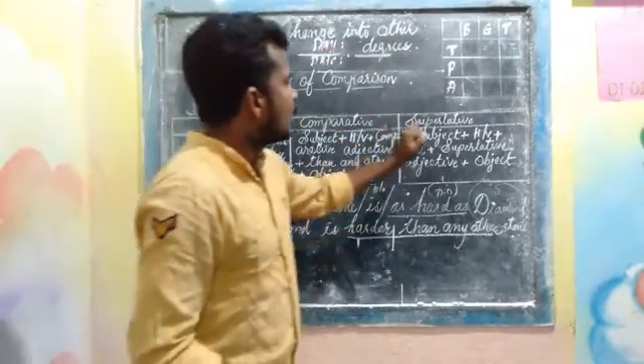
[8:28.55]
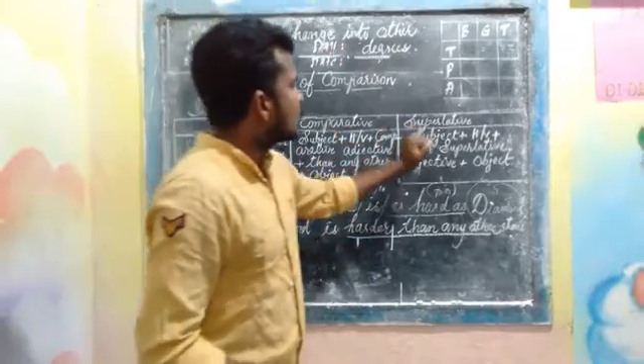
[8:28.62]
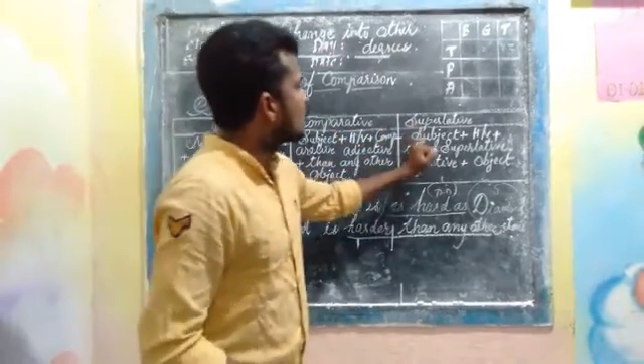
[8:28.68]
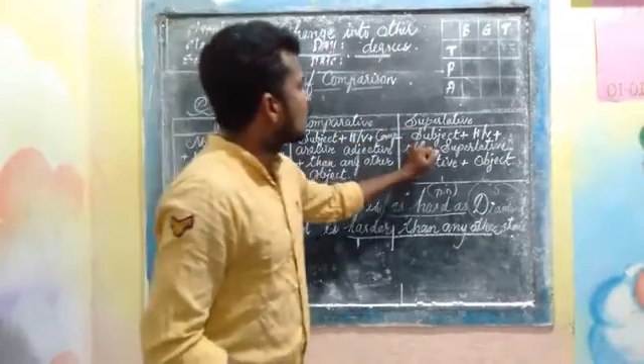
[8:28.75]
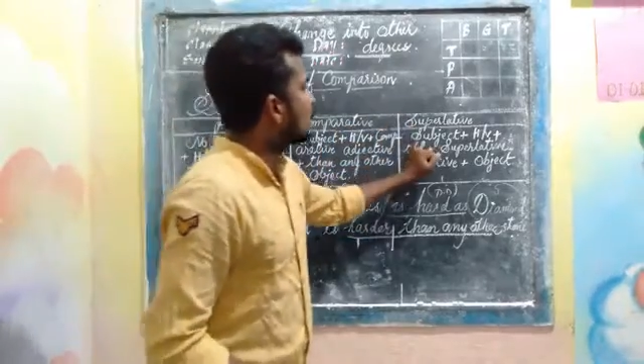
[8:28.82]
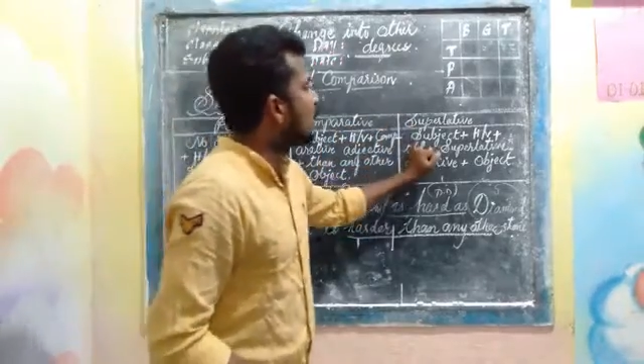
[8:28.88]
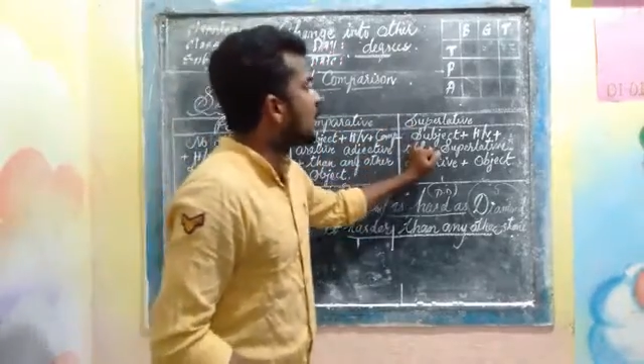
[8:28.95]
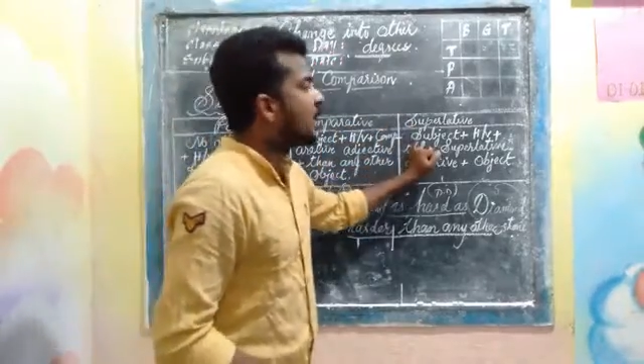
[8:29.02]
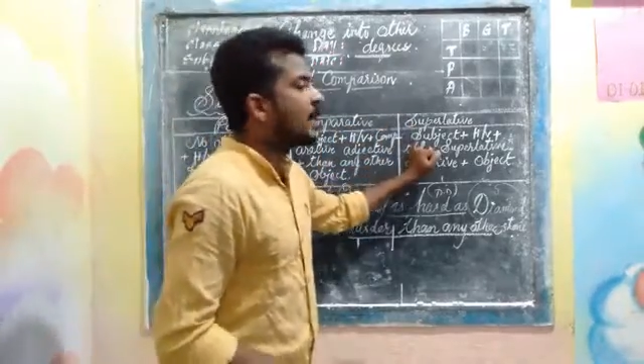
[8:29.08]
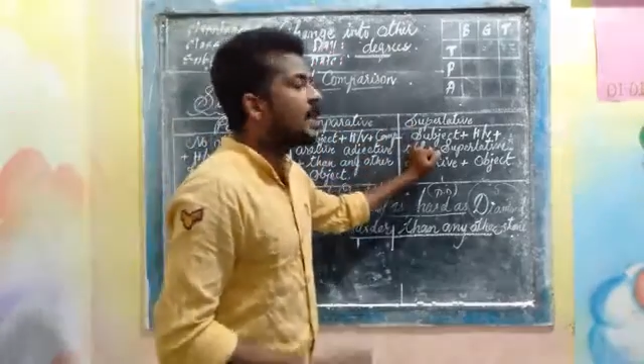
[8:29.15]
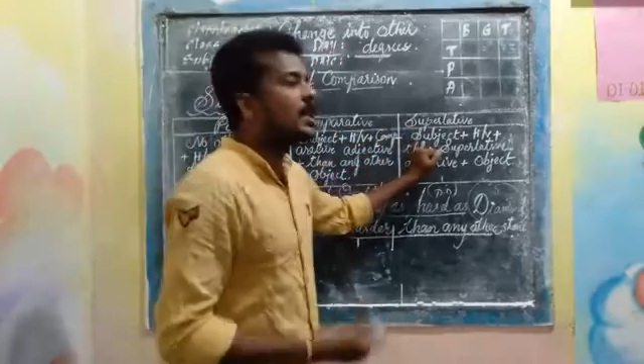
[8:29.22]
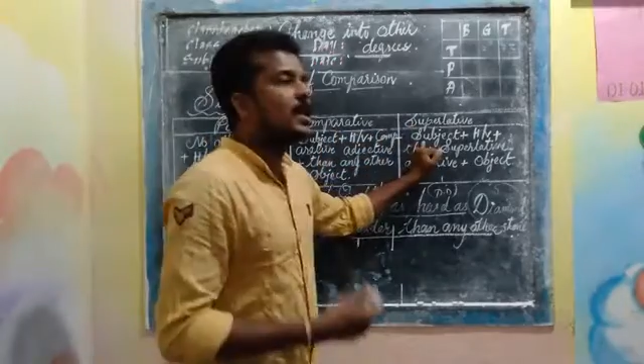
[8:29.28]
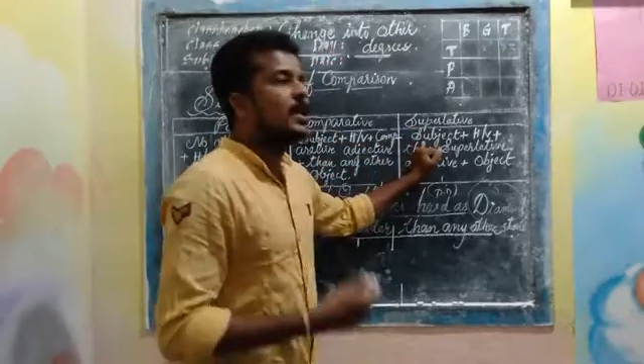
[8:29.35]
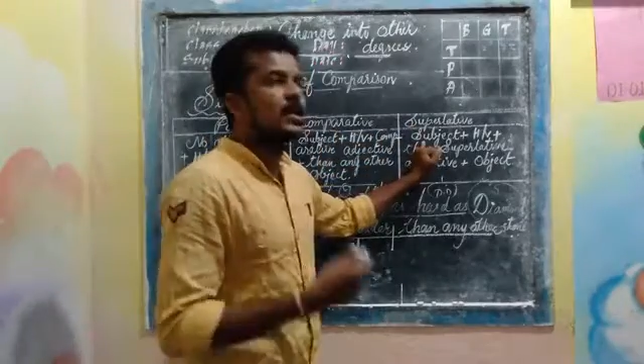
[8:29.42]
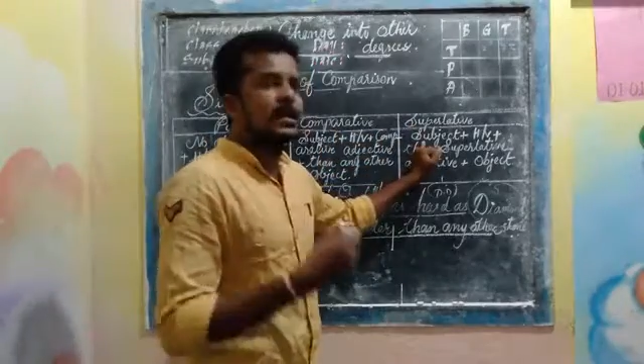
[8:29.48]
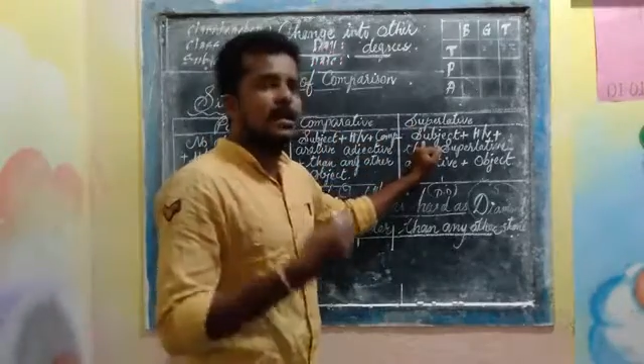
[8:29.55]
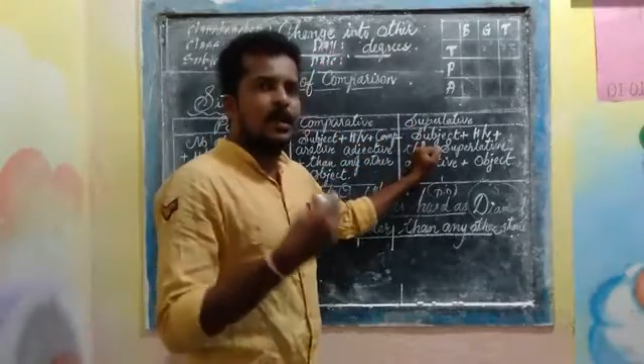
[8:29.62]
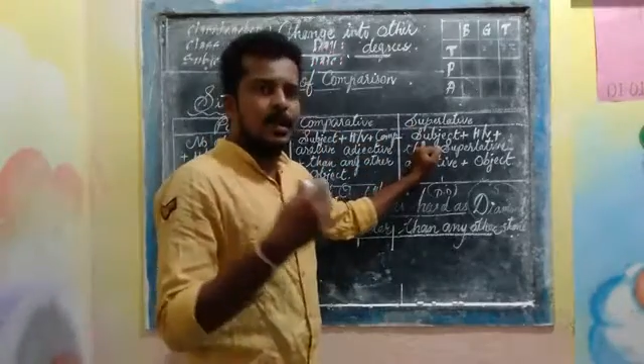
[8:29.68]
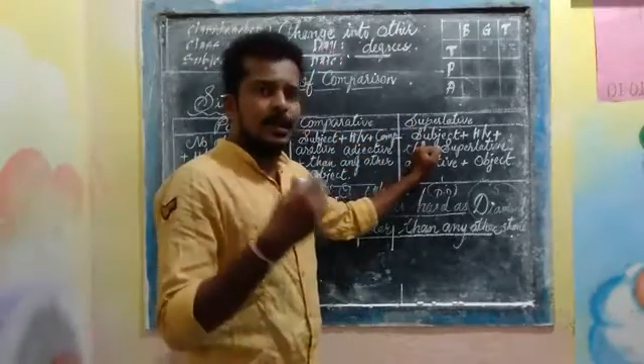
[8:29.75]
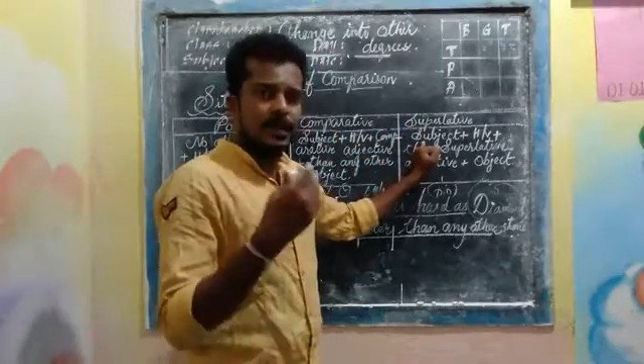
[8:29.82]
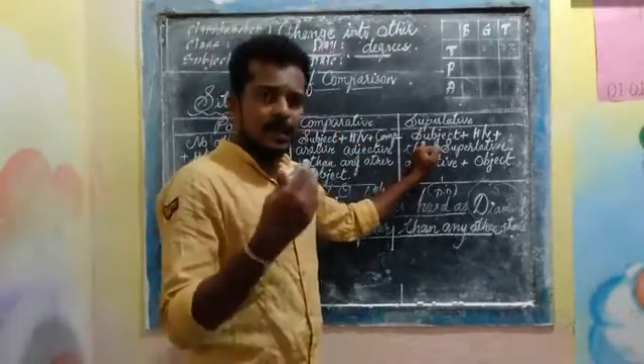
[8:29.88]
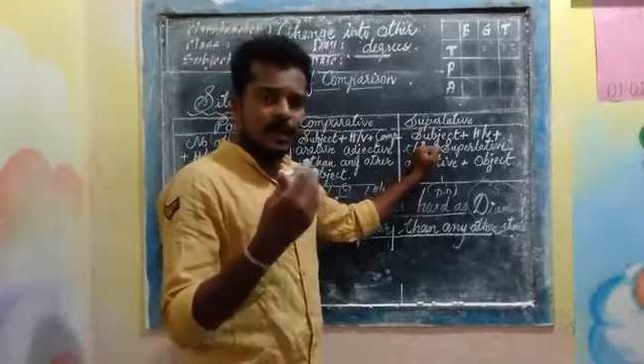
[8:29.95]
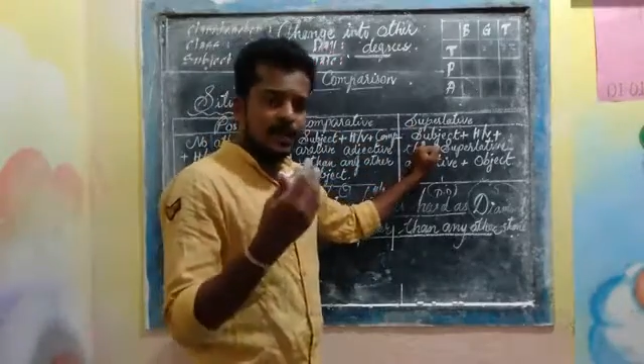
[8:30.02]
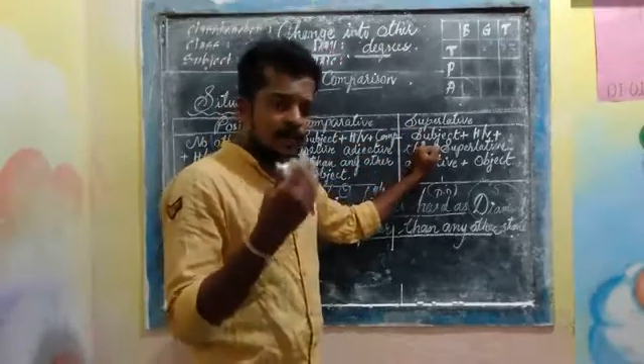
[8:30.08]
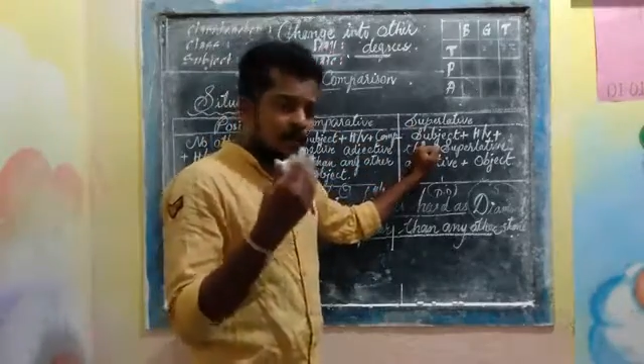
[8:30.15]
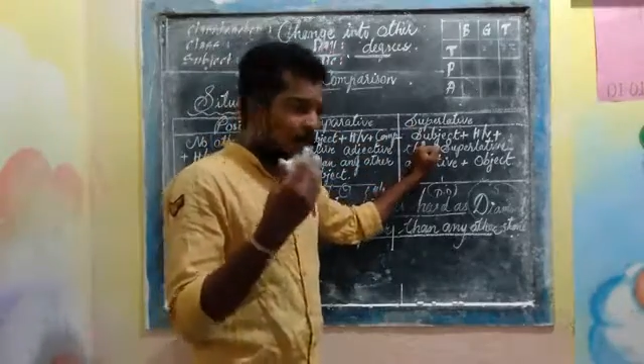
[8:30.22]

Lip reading: In